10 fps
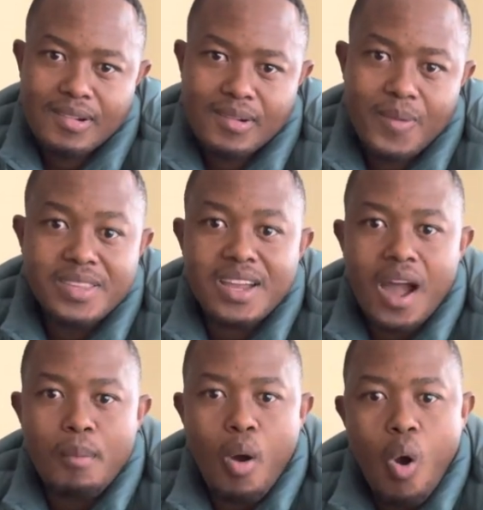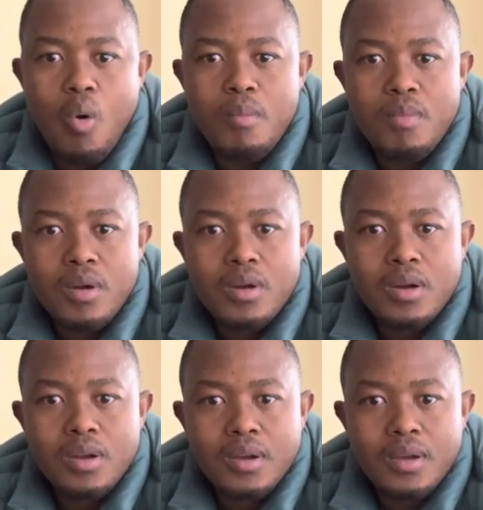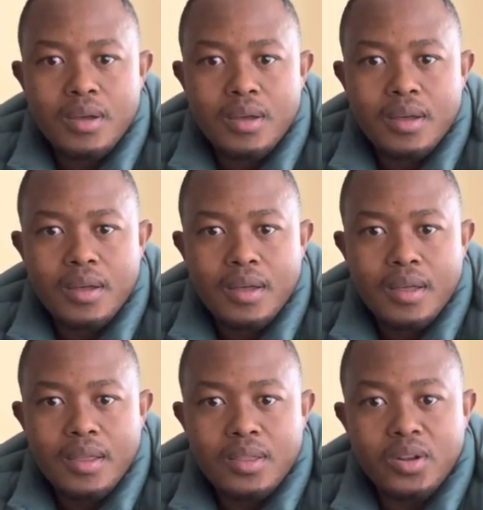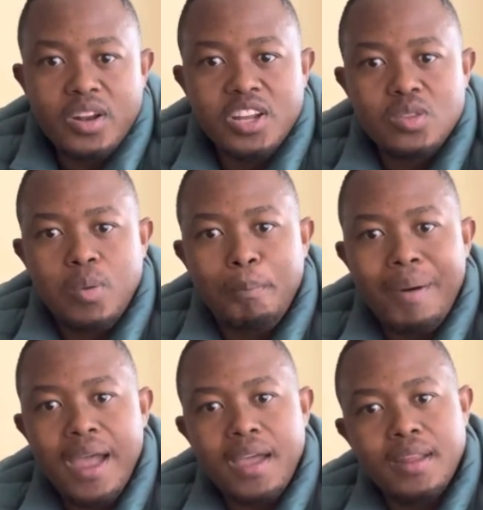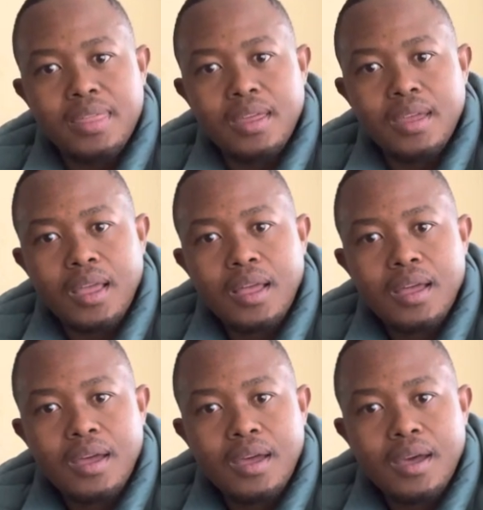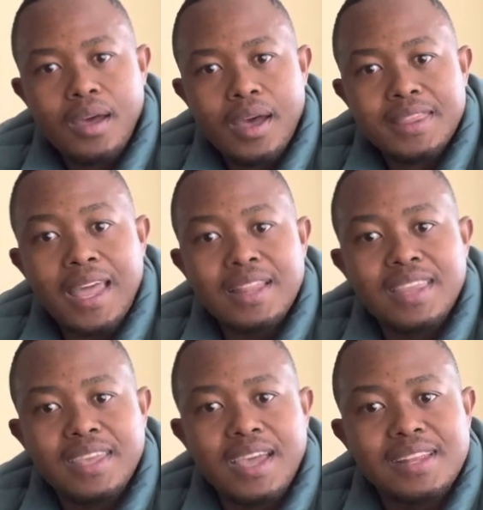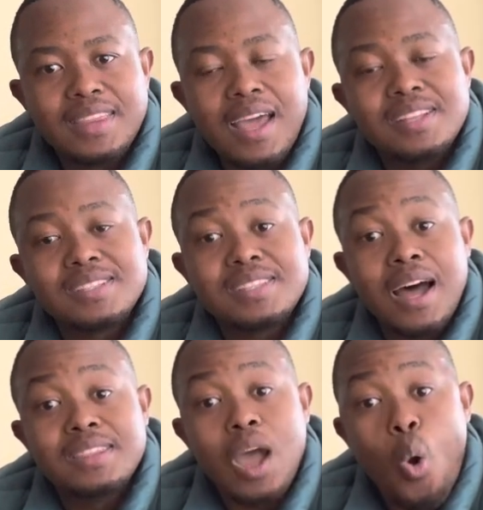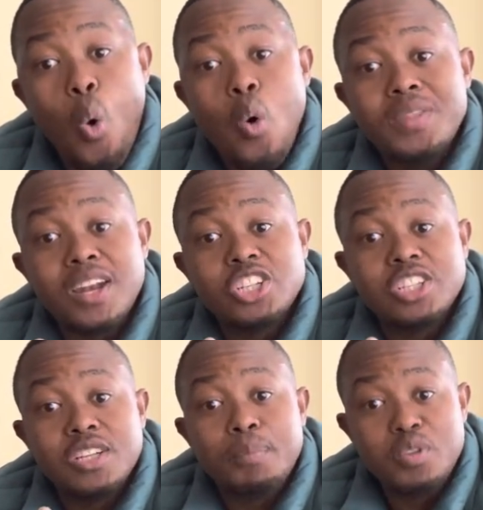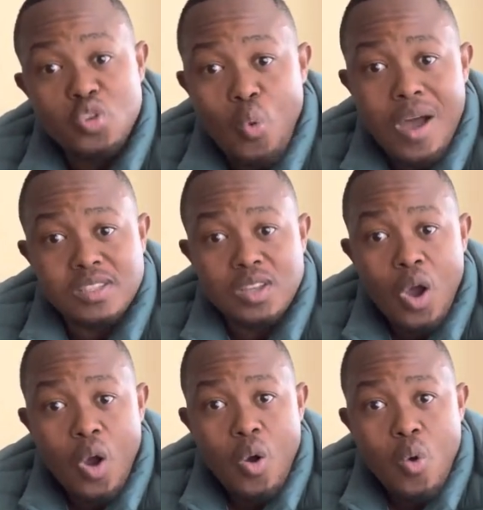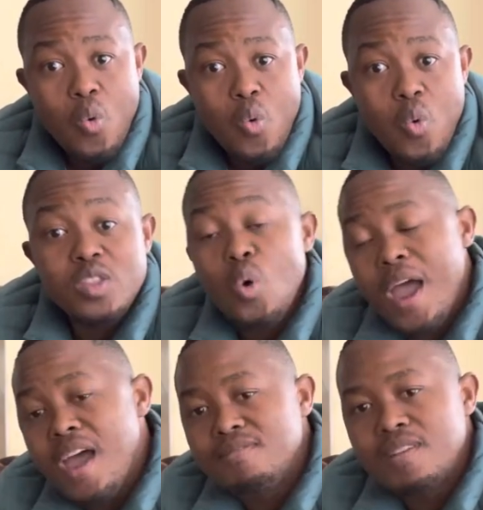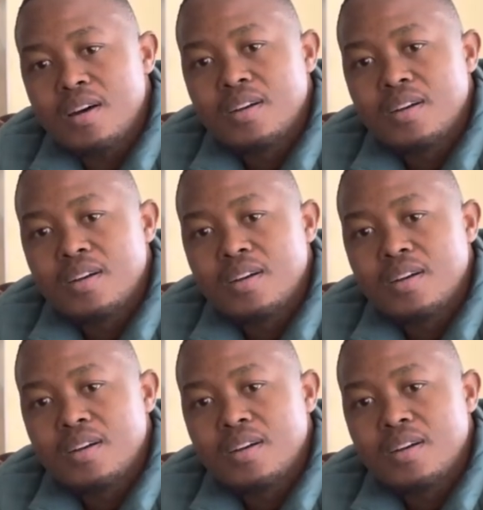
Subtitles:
When they come home, they don't need to buy anything. Then they can then start their own relationship, new ones, with whoever